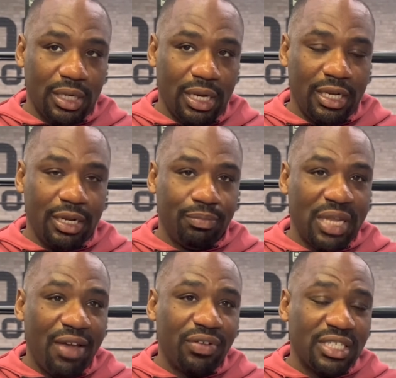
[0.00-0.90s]
and then
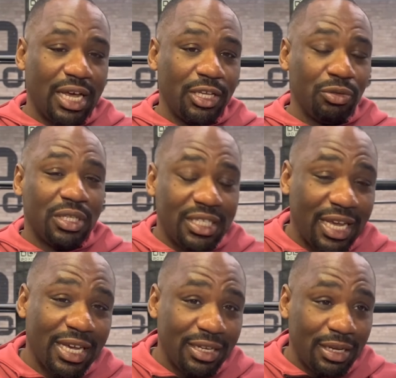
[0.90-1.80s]
David's not used to
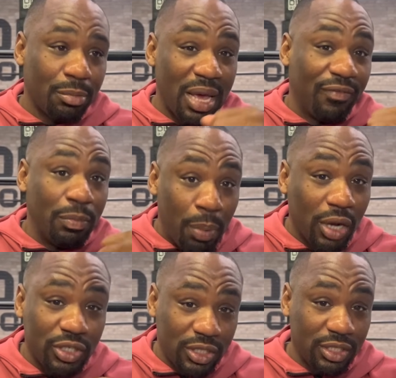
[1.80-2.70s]
taking them heavy
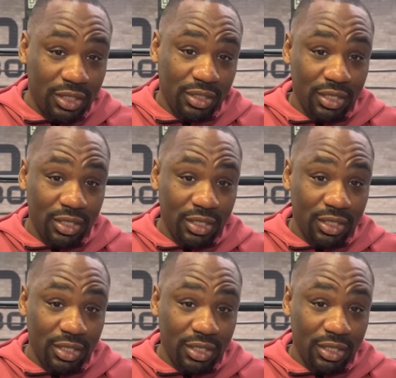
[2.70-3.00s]
punches